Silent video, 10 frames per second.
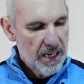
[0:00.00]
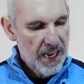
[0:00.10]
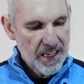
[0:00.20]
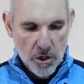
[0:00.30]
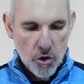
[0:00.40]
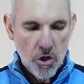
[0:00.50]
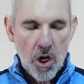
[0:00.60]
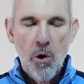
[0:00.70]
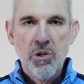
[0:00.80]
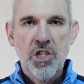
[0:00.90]
It doesn't
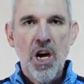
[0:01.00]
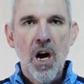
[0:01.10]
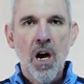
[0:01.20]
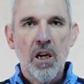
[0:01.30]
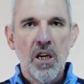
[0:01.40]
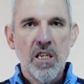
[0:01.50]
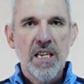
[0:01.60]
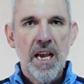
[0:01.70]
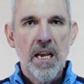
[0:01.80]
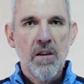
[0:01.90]
go as dark as
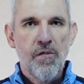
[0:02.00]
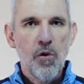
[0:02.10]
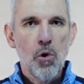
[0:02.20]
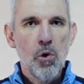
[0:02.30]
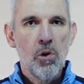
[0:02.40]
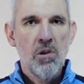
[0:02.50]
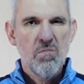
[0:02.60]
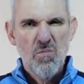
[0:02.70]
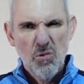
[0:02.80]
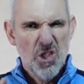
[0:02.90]
a full
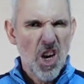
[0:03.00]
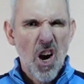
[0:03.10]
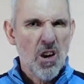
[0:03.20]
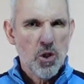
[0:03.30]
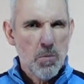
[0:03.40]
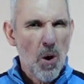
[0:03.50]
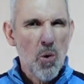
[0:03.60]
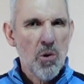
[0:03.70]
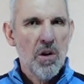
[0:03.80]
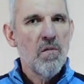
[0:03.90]
dark
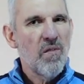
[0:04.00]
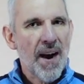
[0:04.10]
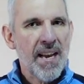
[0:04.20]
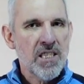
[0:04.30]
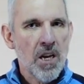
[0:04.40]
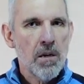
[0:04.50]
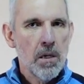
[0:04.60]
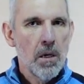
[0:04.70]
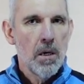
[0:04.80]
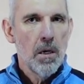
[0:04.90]
smoke visor,
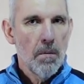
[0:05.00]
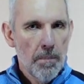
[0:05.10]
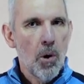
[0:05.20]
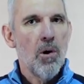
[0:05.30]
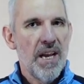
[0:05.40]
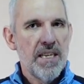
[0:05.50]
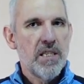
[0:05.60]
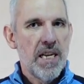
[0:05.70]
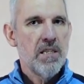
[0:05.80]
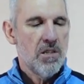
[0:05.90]
but it
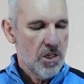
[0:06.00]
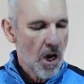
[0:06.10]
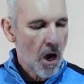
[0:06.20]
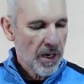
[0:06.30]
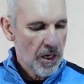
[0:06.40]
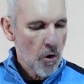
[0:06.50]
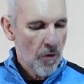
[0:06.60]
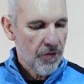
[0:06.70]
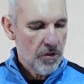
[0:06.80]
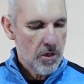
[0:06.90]
tints dark
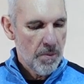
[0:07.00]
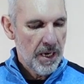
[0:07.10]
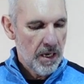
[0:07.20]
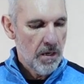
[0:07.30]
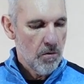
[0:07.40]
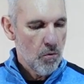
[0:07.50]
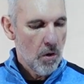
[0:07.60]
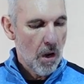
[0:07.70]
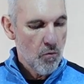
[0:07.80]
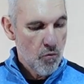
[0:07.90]
enough to be
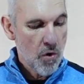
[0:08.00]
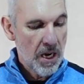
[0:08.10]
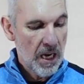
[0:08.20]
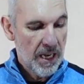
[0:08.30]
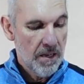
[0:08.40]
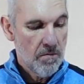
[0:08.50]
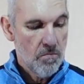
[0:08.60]
really